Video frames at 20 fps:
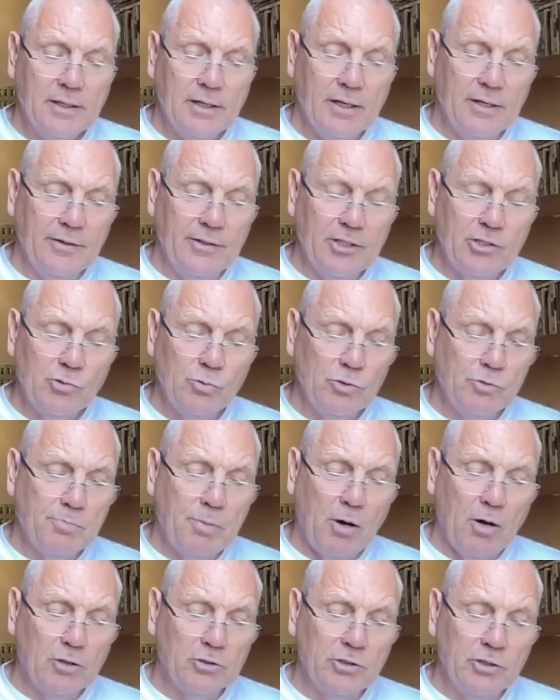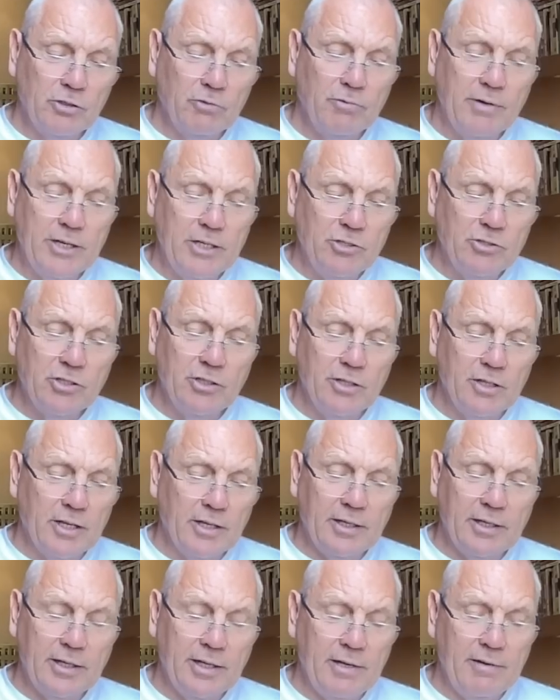and this was part of the reason
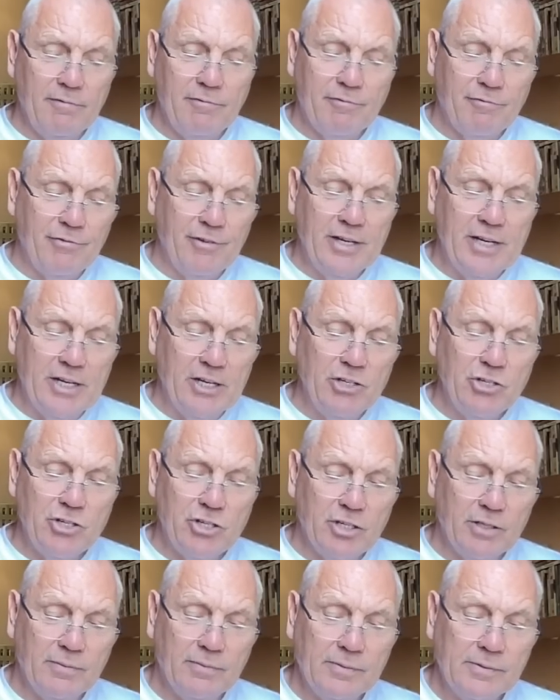that it finished.